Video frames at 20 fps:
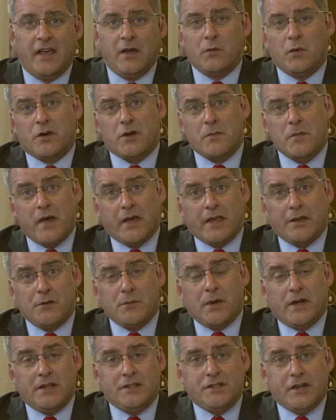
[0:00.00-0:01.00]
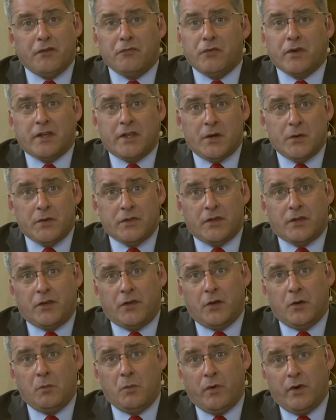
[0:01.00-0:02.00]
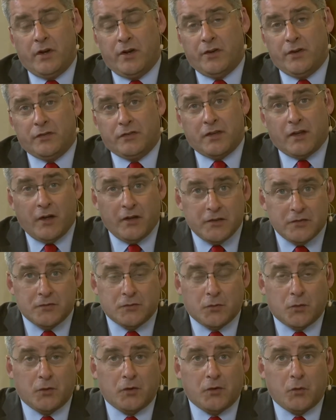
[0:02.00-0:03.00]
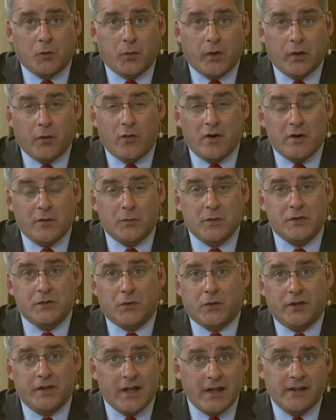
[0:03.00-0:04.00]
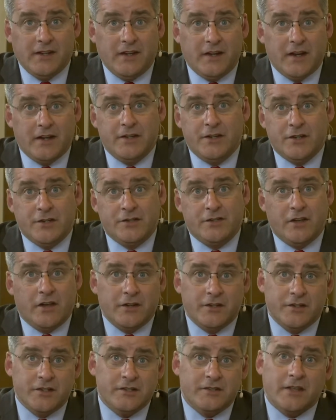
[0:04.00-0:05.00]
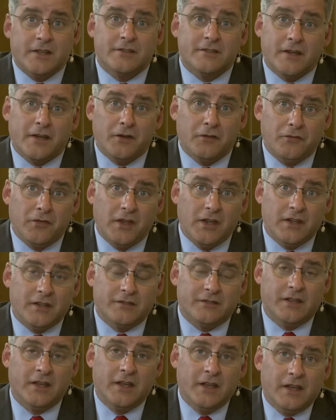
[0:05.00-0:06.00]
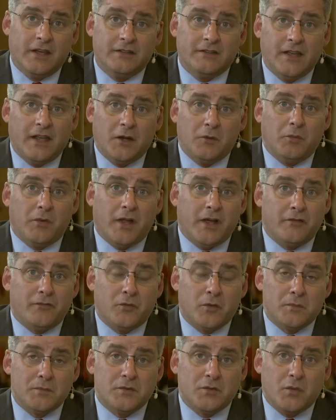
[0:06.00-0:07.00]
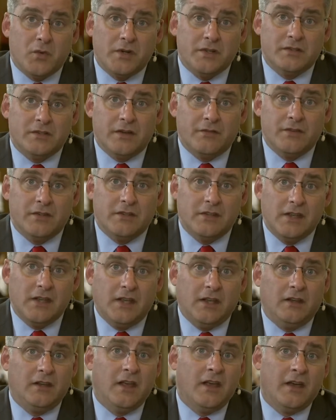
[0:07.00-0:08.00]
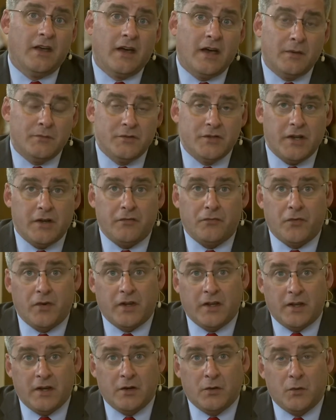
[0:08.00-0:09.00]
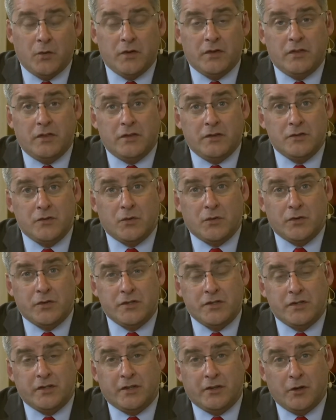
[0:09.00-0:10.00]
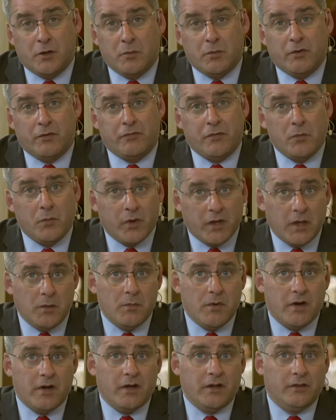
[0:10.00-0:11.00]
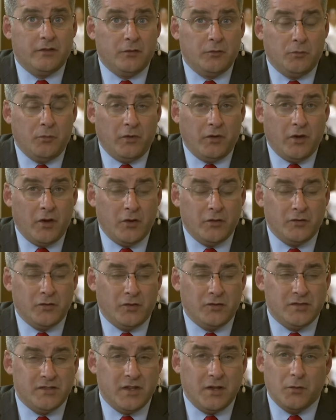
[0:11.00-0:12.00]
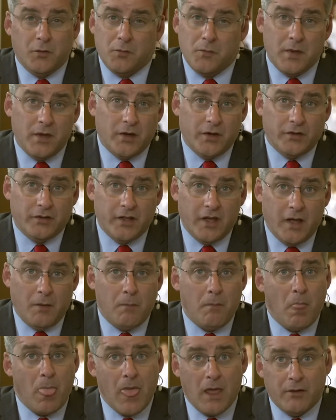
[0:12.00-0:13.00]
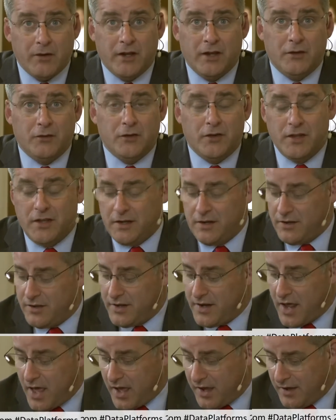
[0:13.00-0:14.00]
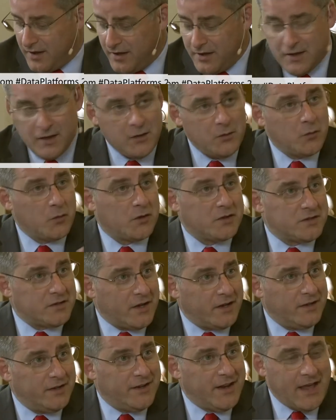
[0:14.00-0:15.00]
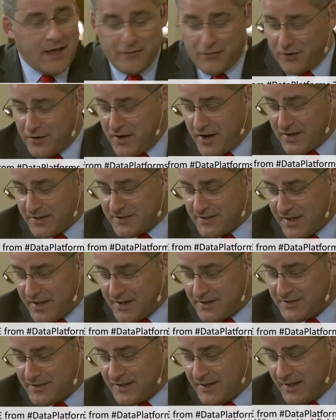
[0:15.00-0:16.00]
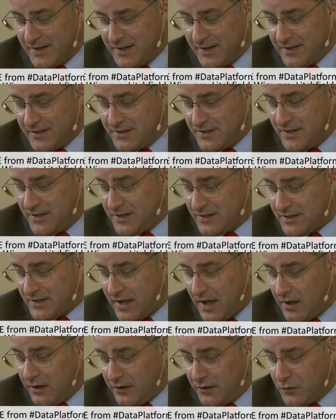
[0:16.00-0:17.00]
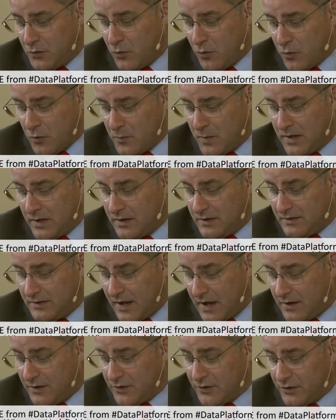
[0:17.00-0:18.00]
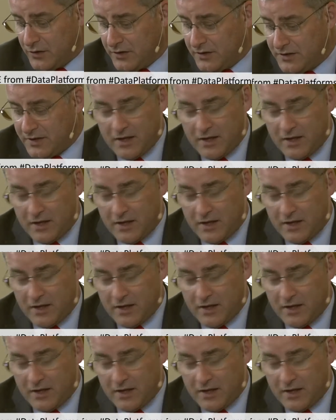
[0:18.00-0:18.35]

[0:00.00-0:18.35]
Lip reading: Hey, welcome back everybody. Jeff Frick here with theCUBE. We are at the historic Wigwam Resort, 99 years young, just outside of Phoenix at Data Platforms 2017. I'm Jeff Frick here with George Gilbert from Wikibon, who's co-hosting with me all day, getting to the end of the day. And we're excited to have our next guest. She is Kellyn Gorman, the Technical